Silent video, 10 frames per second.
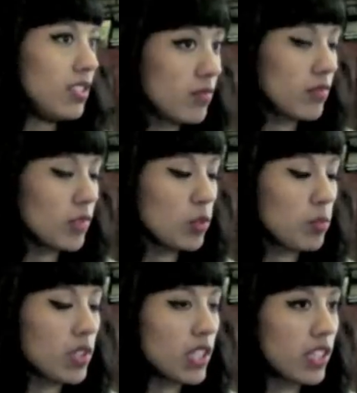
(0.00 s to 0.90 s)
Oh
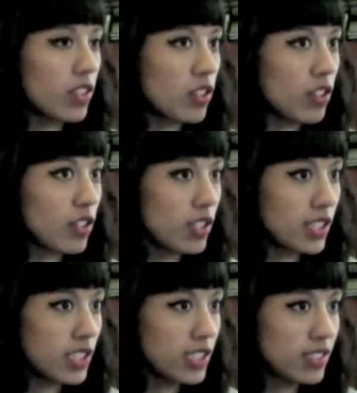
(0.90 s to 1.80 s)
my
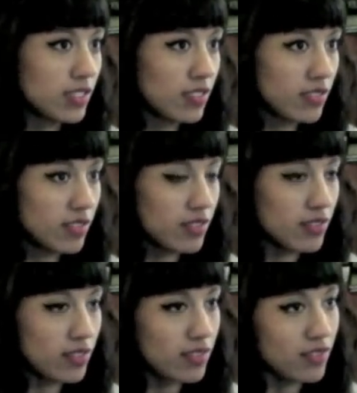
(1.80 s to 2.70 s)
God.
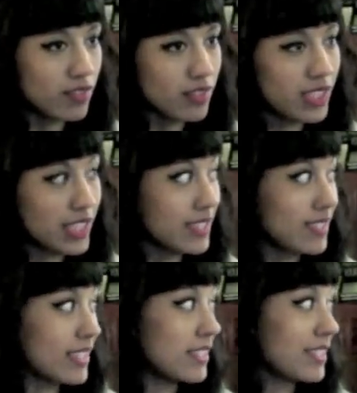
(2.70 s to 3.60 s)
They are
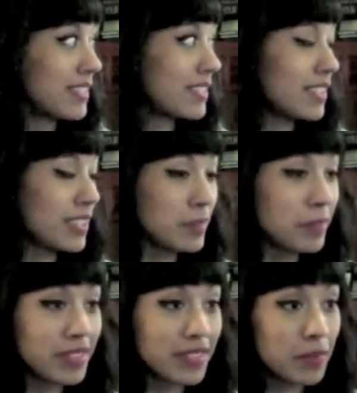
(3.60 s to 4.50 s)
setting this up.
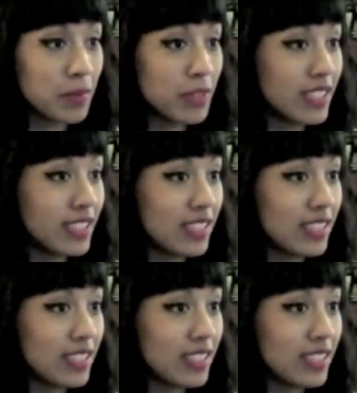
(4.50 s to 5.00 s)
Someone...